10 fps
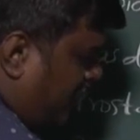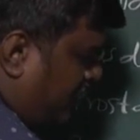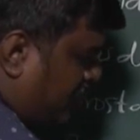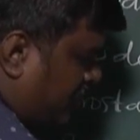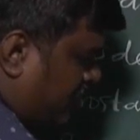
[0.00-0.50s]

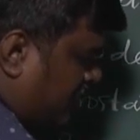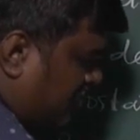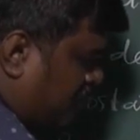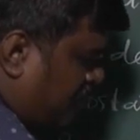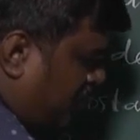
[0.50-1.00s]
but
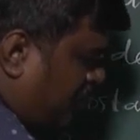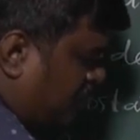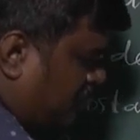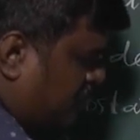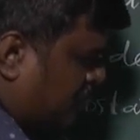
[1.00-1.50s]
the
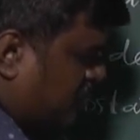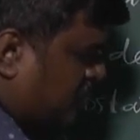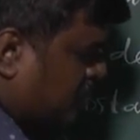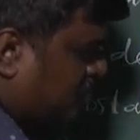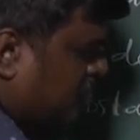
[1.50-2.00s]

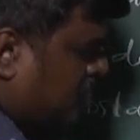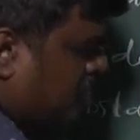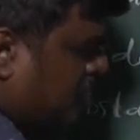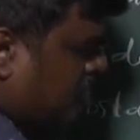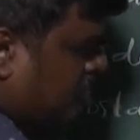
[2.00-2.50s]
sperms,
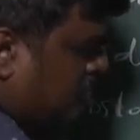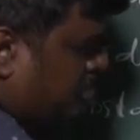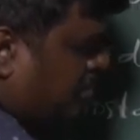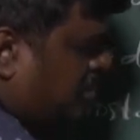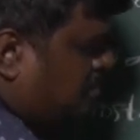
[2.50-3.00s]

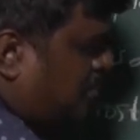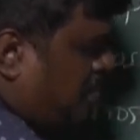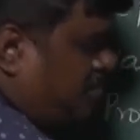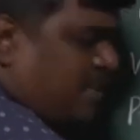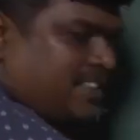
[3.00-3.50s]
because
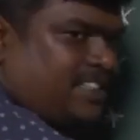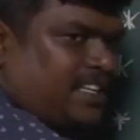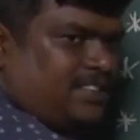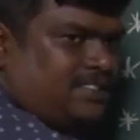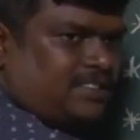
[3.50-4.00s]
sperms are
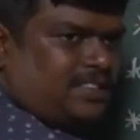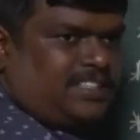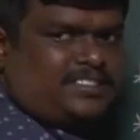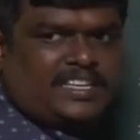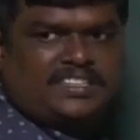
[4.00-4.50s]
cells,
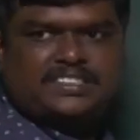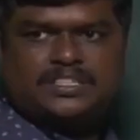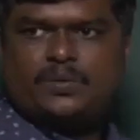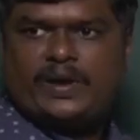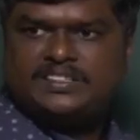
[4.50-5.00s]
these cells
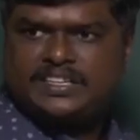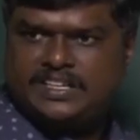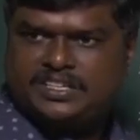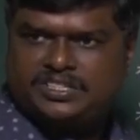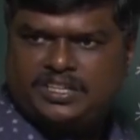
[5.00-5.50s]
require
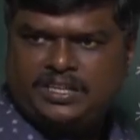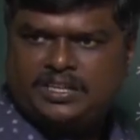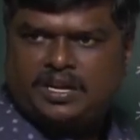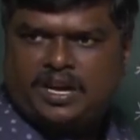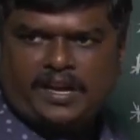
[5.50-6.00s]
energy
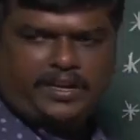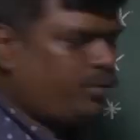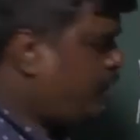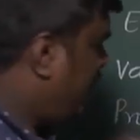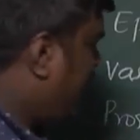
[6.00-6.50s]
or
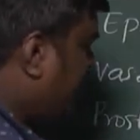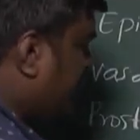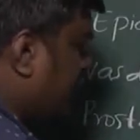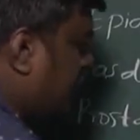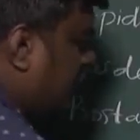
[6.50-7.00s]
nutrient.